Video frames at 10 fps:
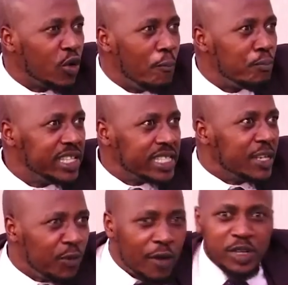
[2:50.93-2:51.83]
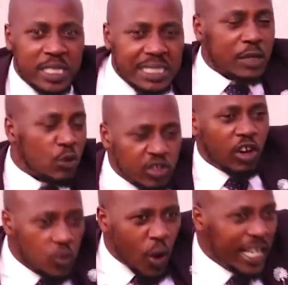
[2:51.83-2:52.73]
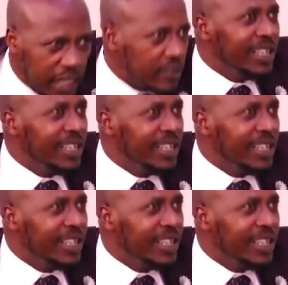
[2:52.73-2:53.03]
to compensate for everything that was not working.